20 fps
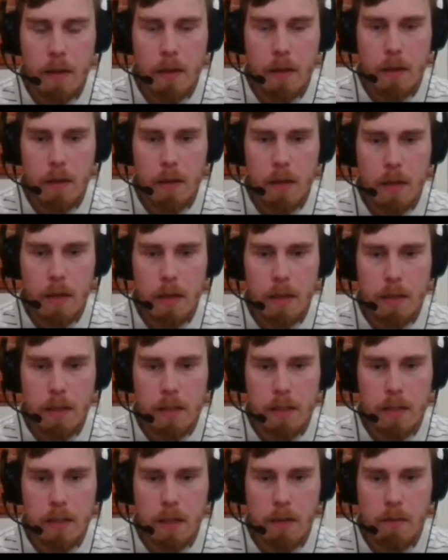And he
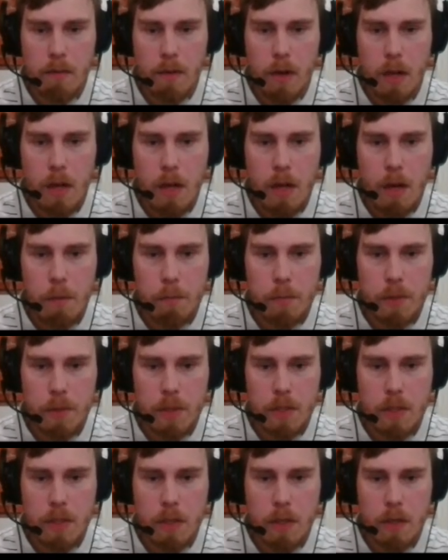just
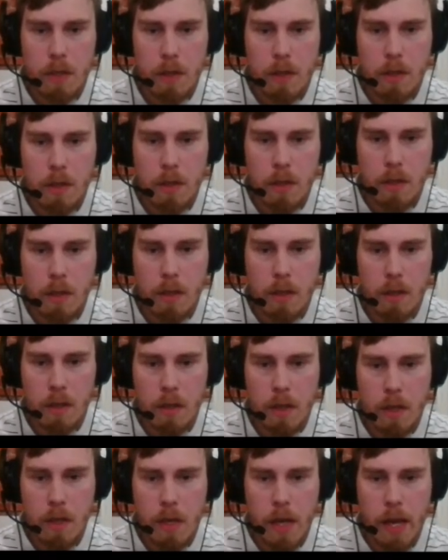develops.
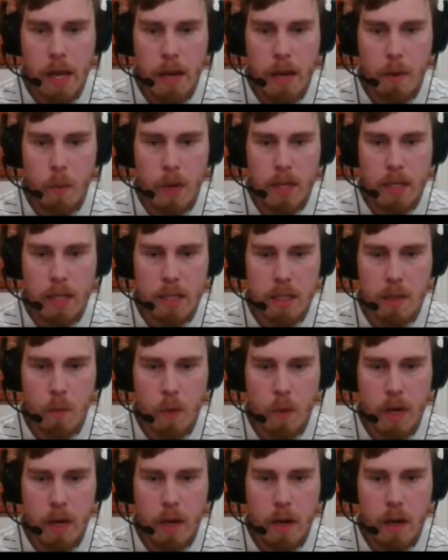And white doesn't
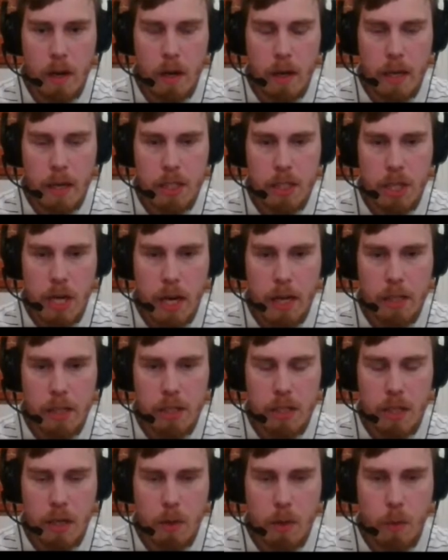want to exchange
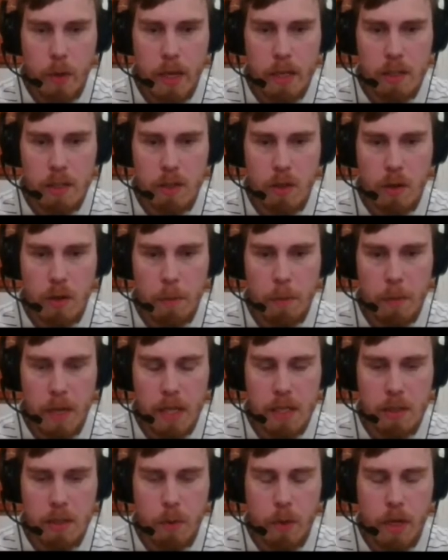the queen, so he
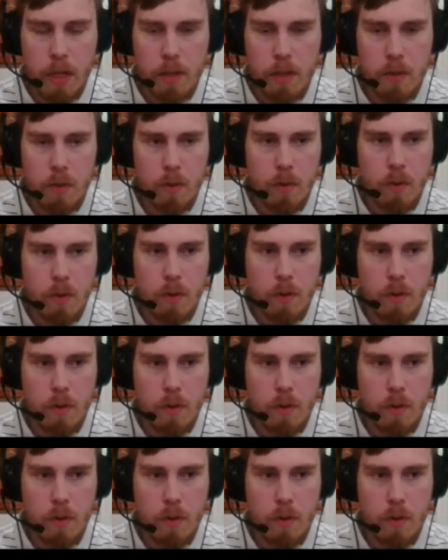plays queen e2.